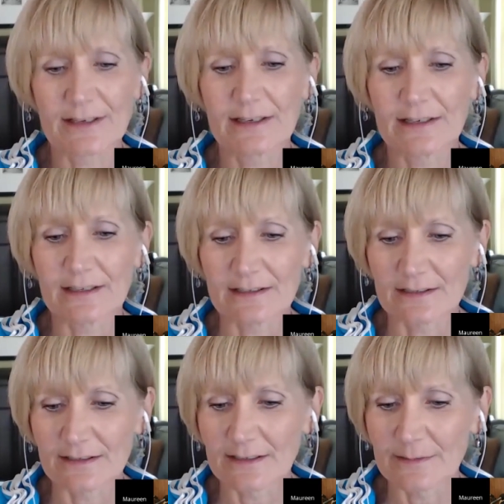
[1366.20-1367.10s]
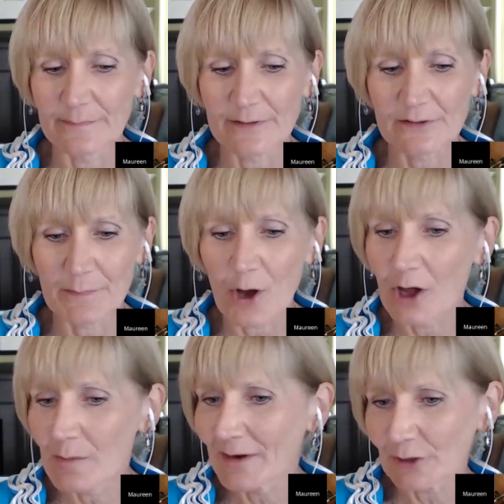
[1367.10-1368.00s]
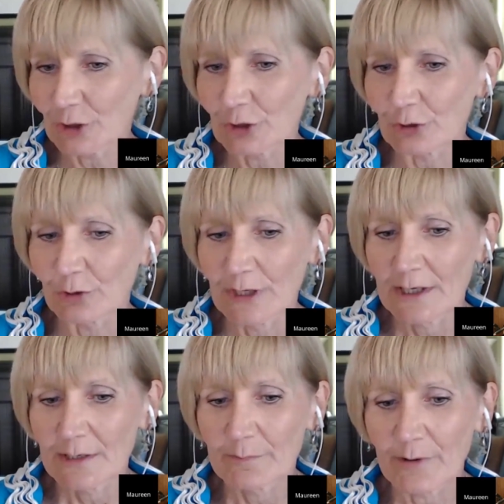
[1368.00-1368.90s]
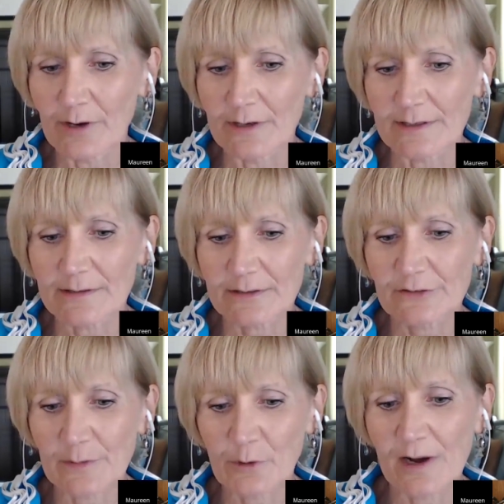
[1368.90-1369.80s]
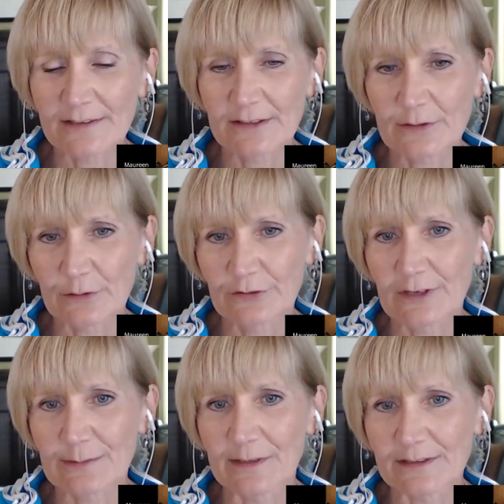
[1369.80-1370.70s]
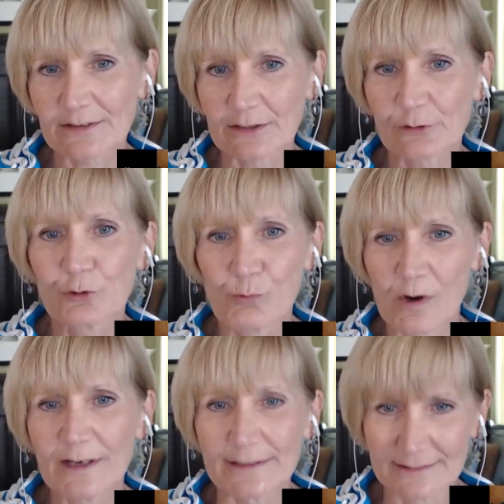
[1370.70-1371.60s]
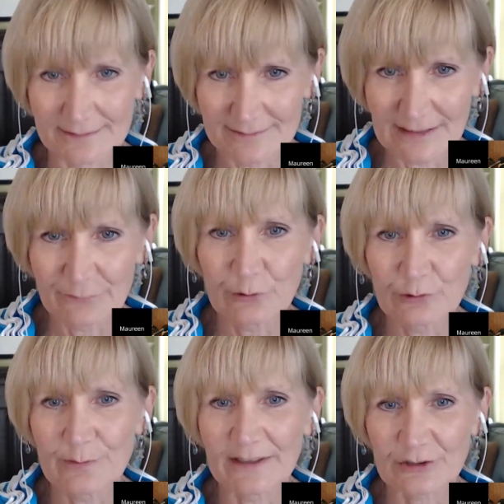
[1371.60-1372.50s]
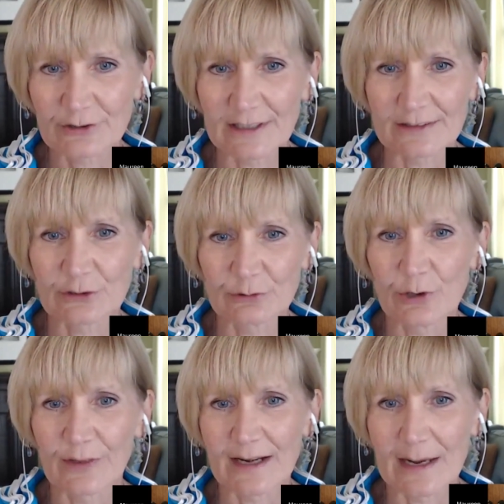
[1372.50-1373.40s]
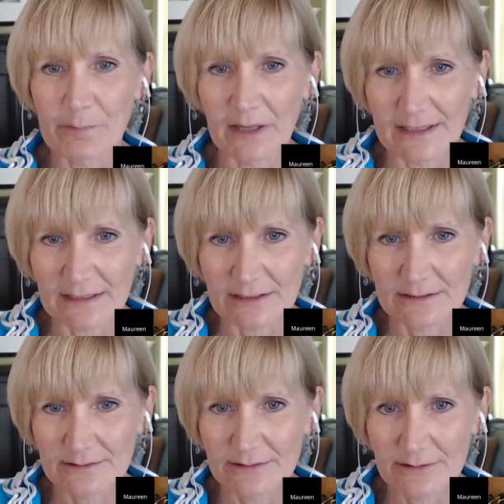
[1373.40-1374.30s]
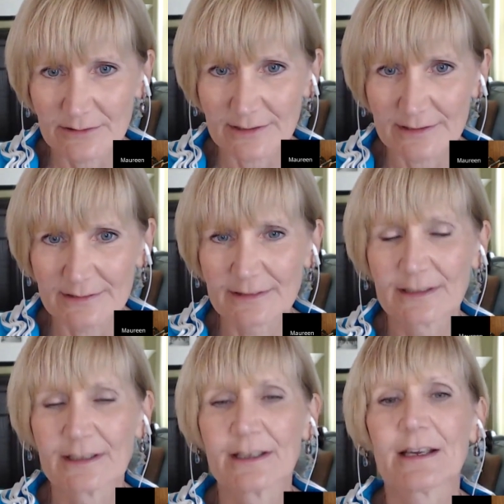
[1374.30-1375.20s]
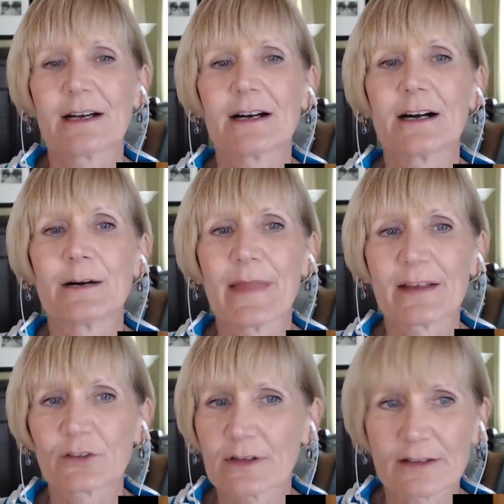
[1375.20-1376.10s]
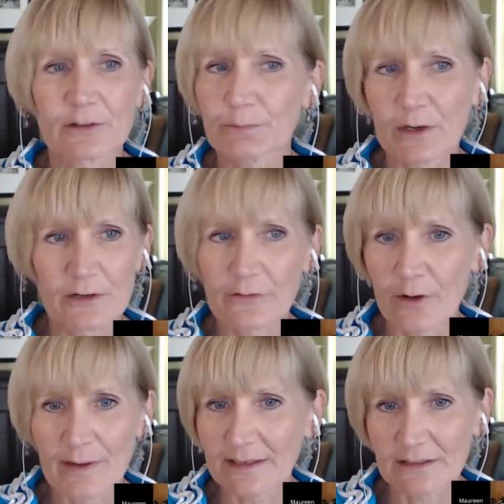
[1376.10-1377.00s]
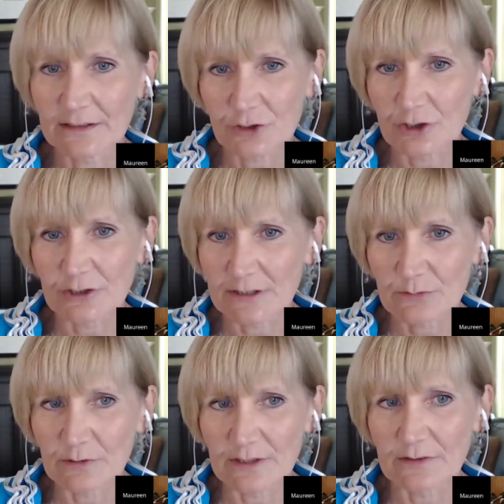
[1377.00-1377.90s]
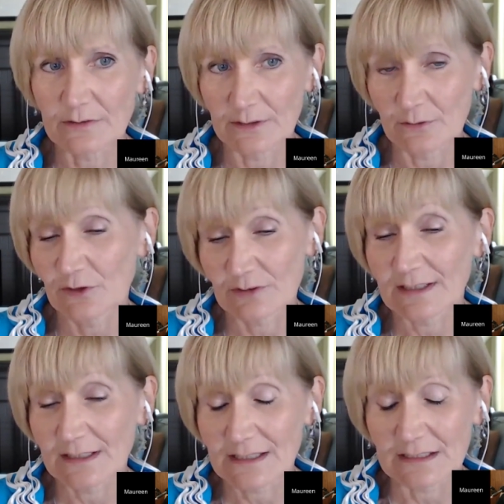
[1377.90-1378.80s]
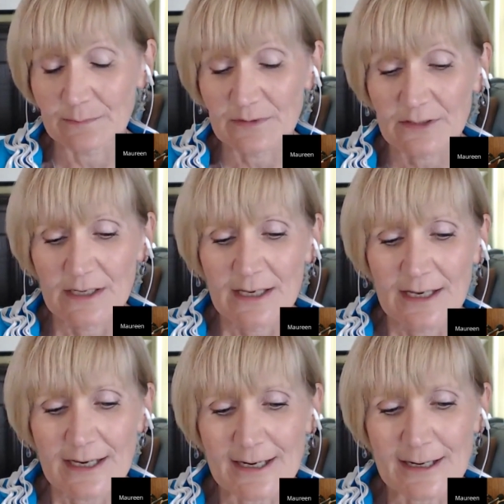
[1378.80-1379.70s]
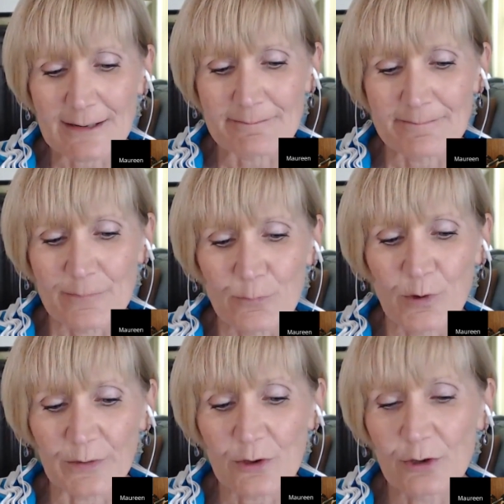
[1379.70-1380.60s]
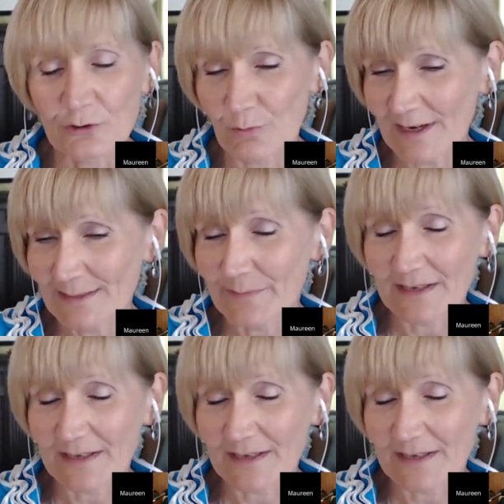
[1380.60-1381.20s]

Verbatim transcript: a um, it's about all about you, but summarizing those statements into one. If you knew my strengths, you'd know that I blank. Um, that's that's part of all my journeys with individuals and teams. Um, what Coach Weidenbach